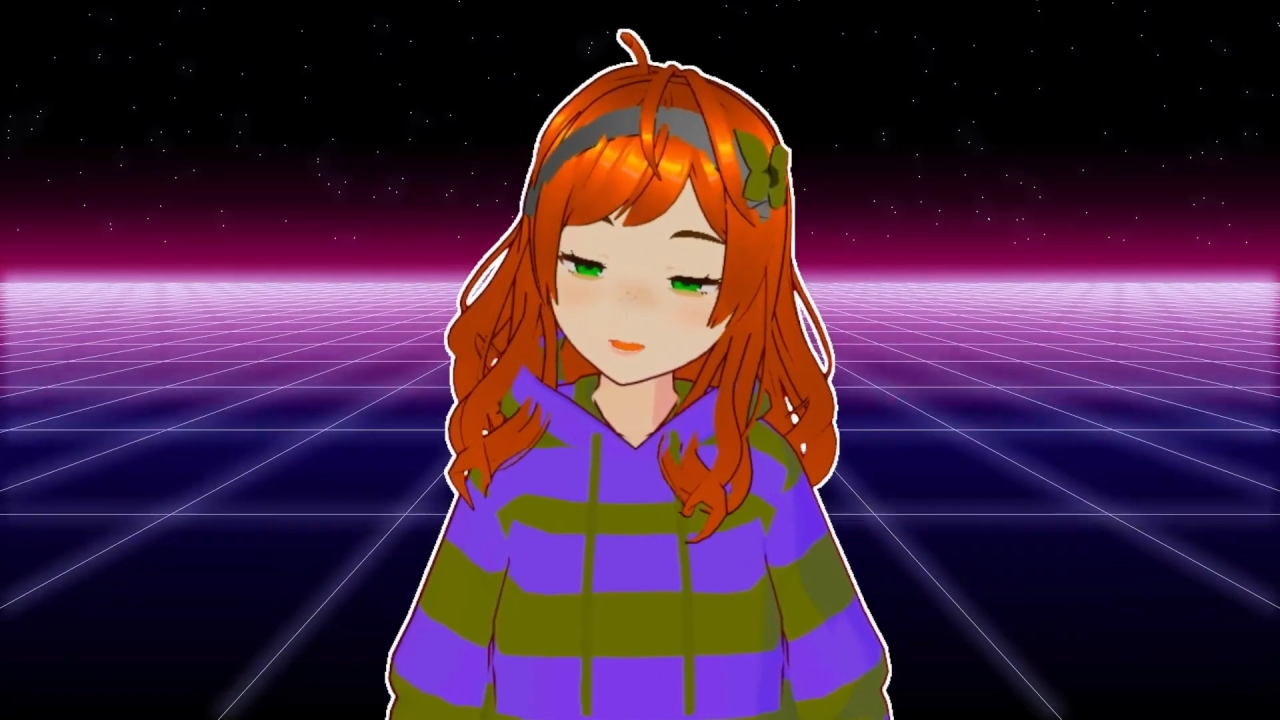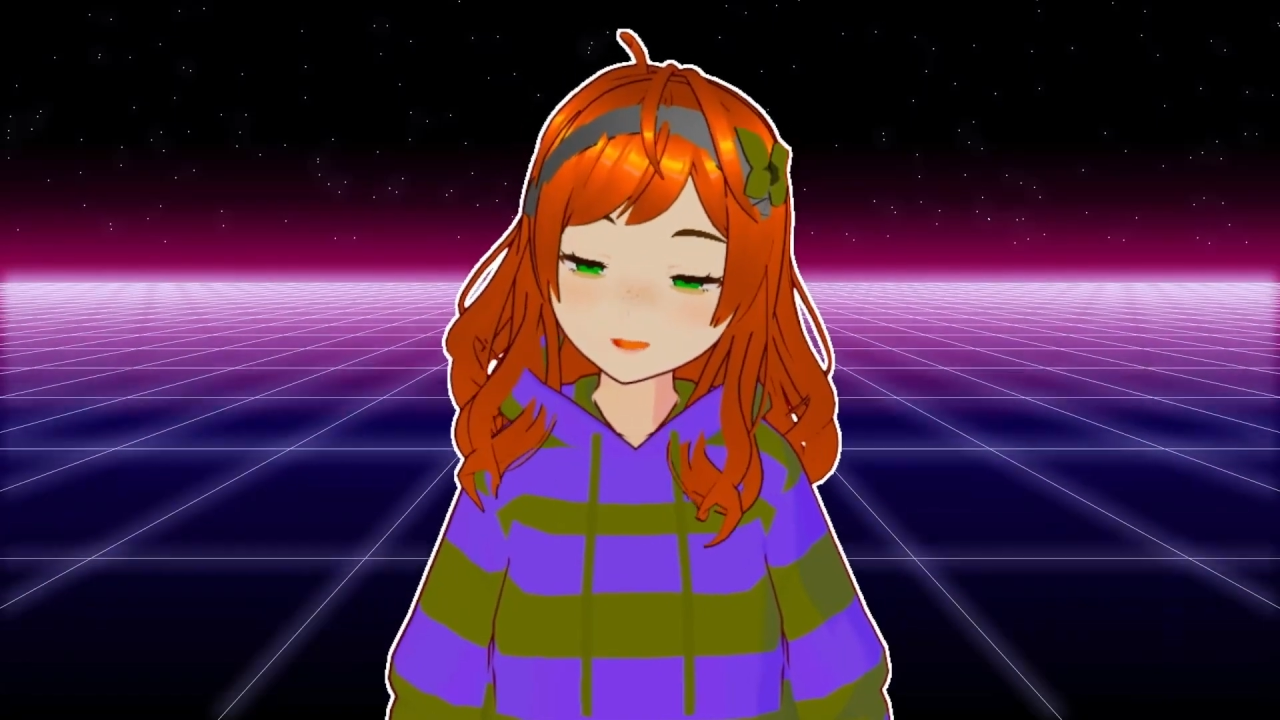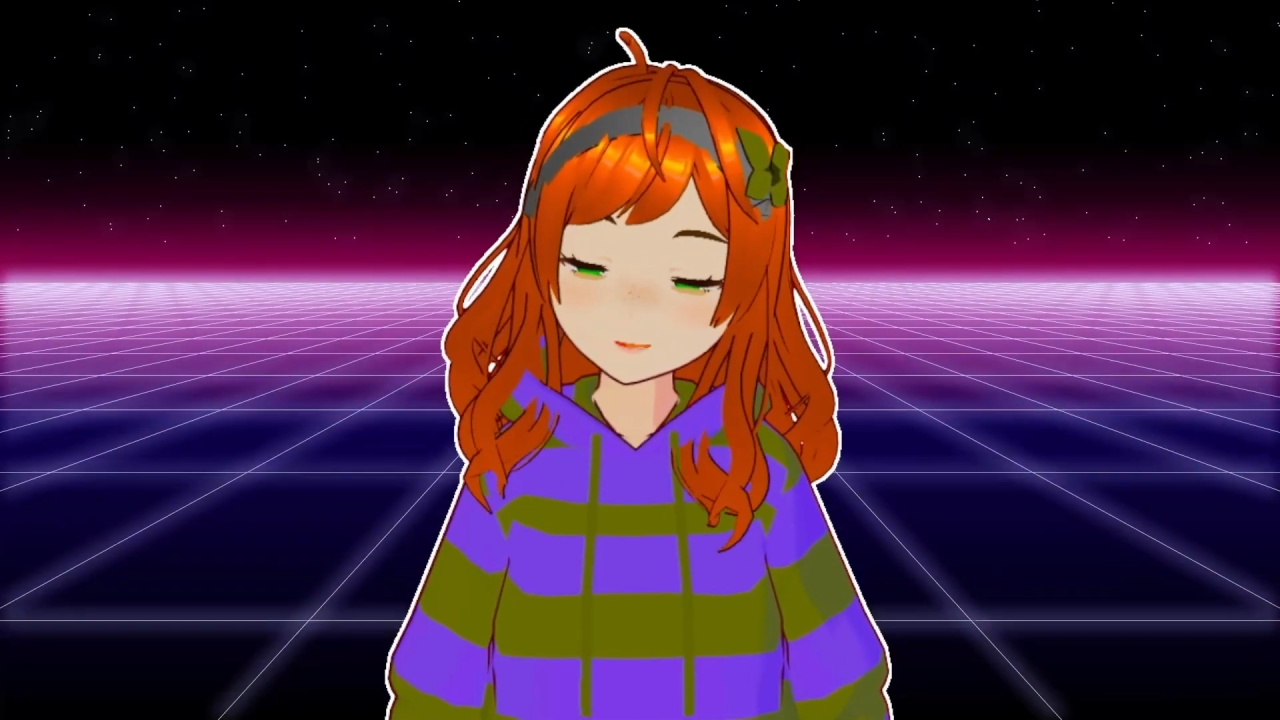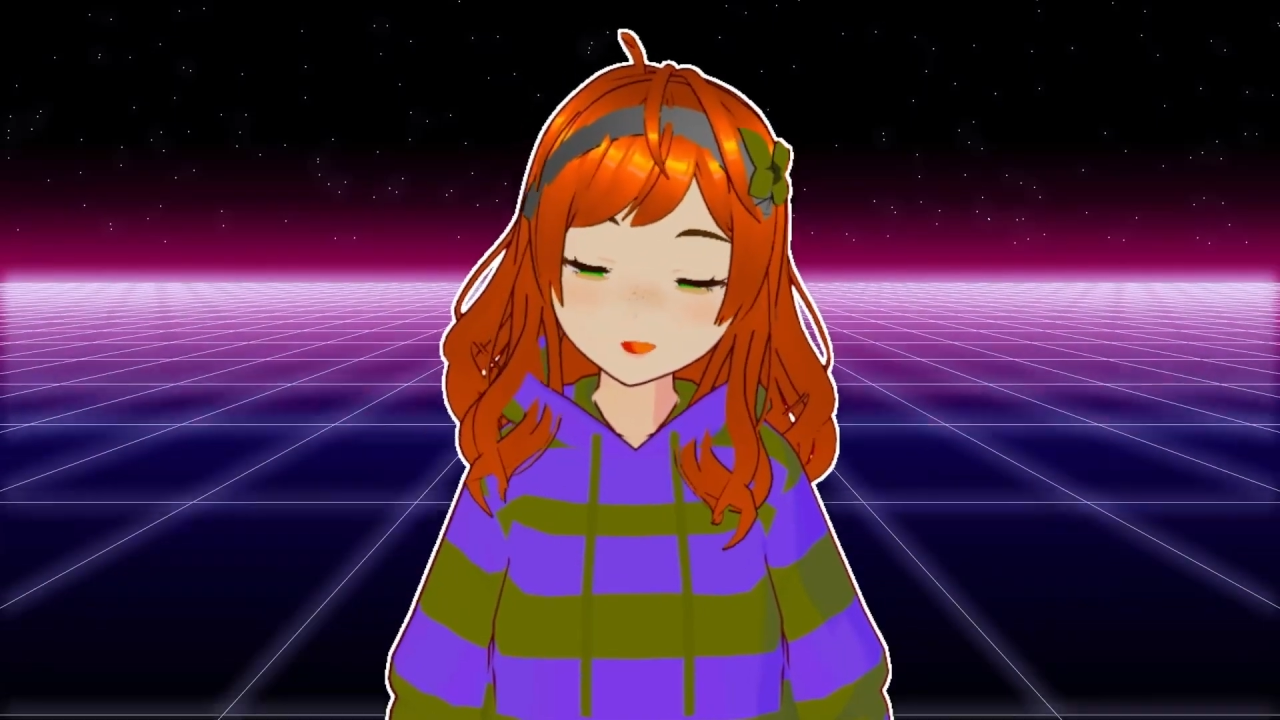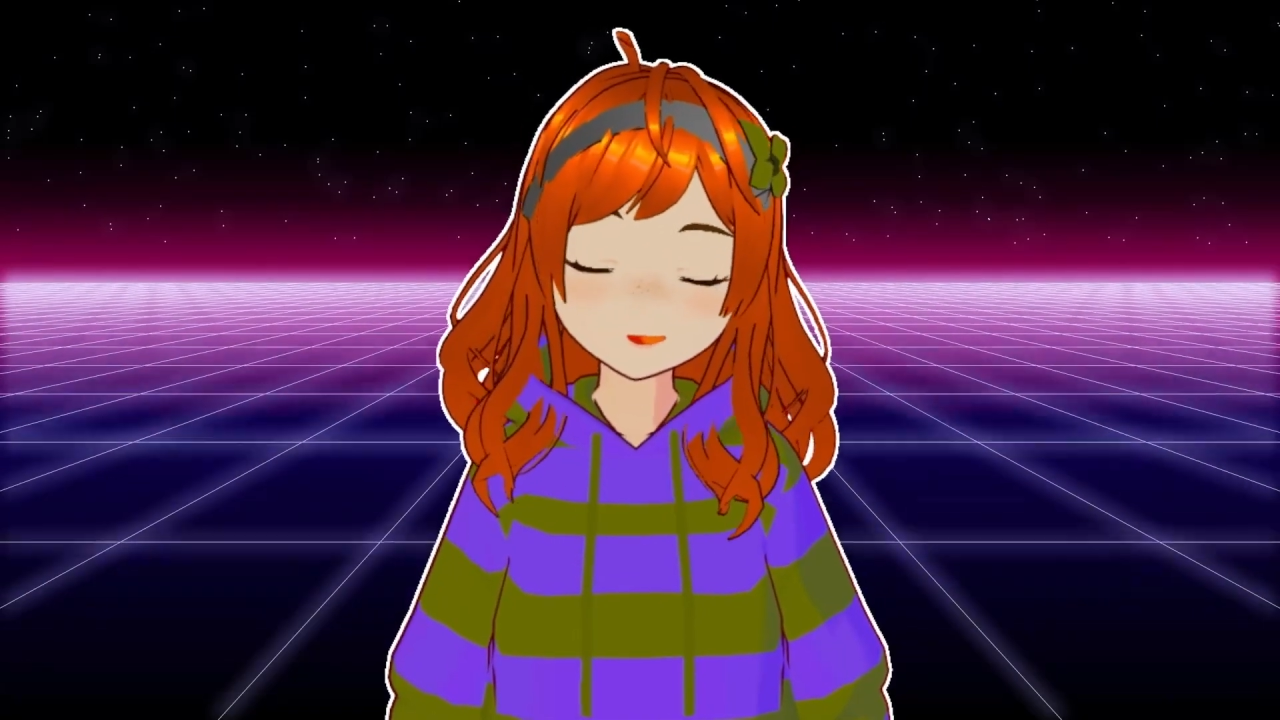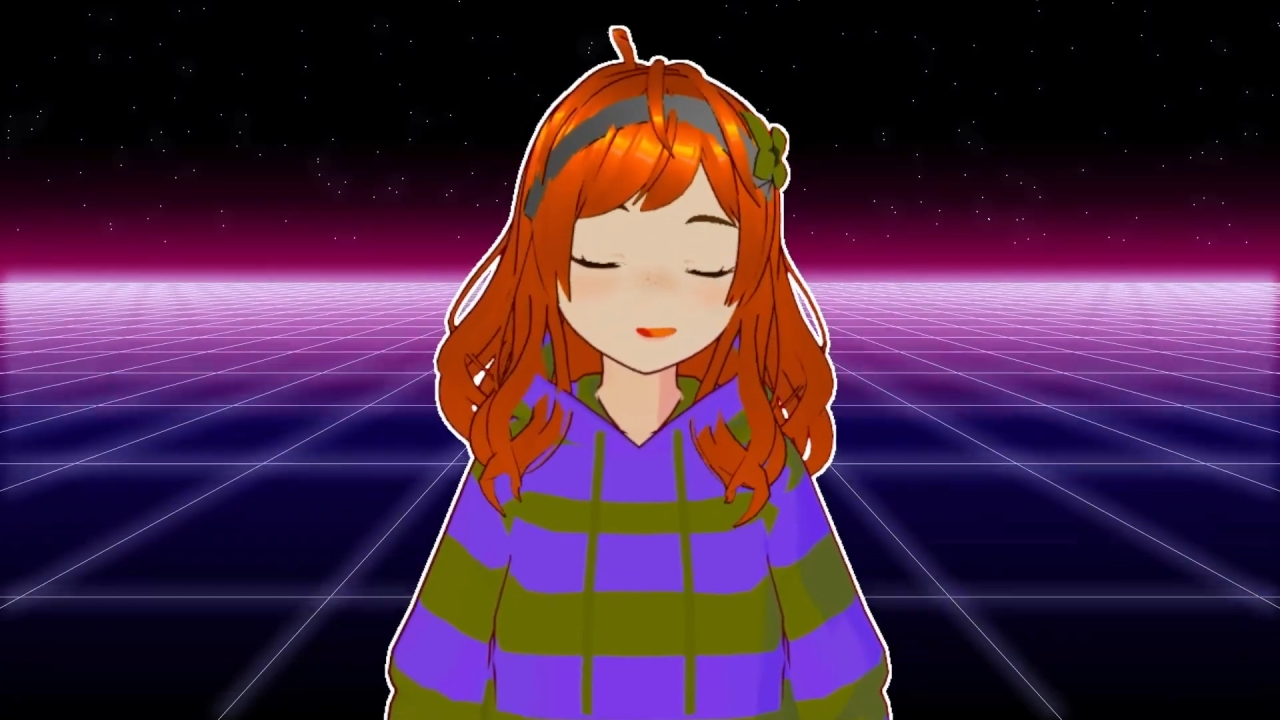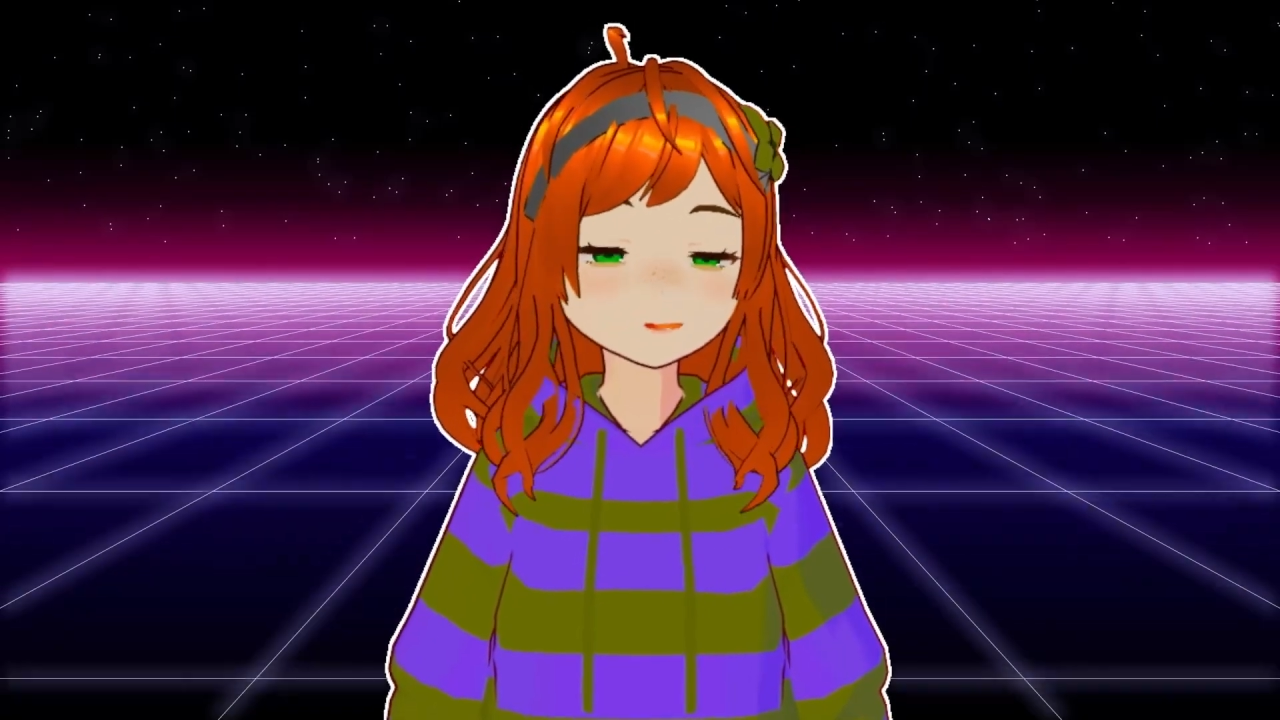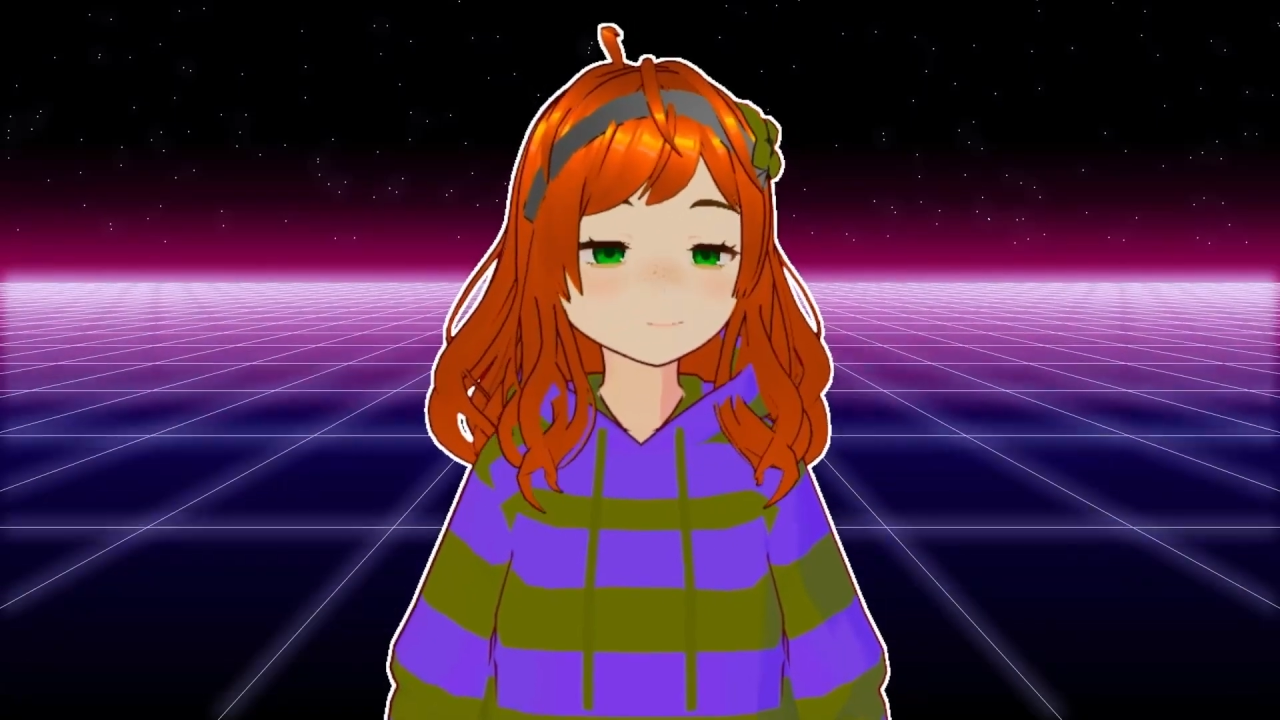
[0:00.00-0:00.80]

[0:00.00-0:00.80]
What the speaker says: content